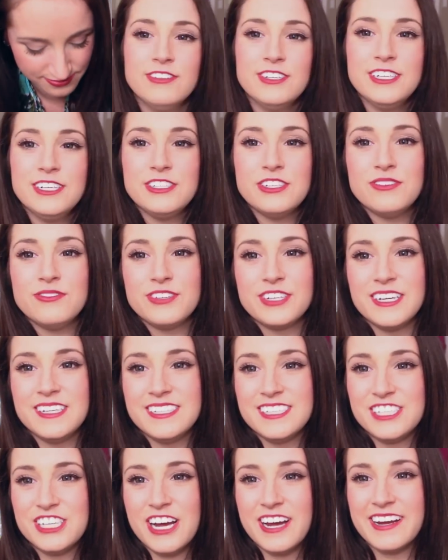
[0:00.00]
Don't
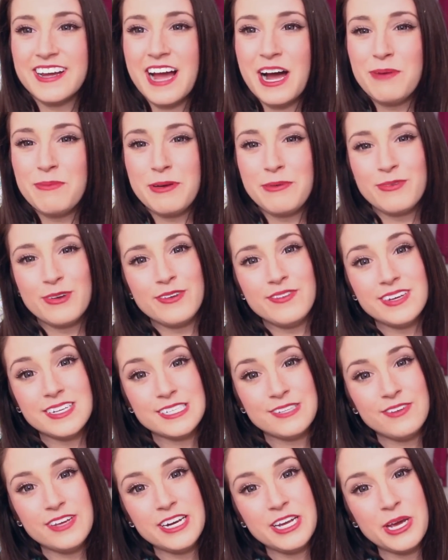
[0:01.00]
forget to check out my
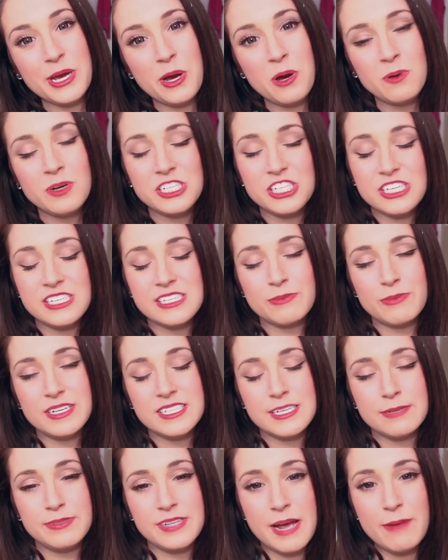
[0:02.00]
previous video, which is my
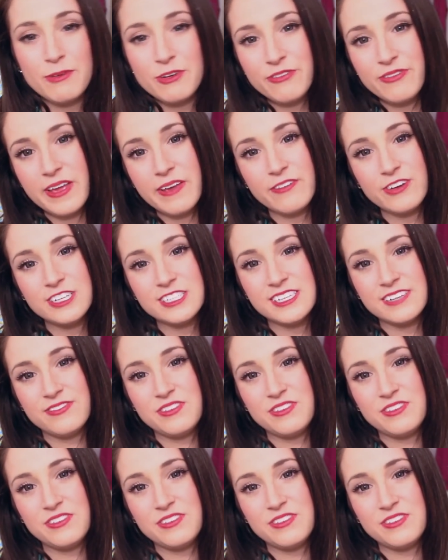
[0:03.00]
September favorites.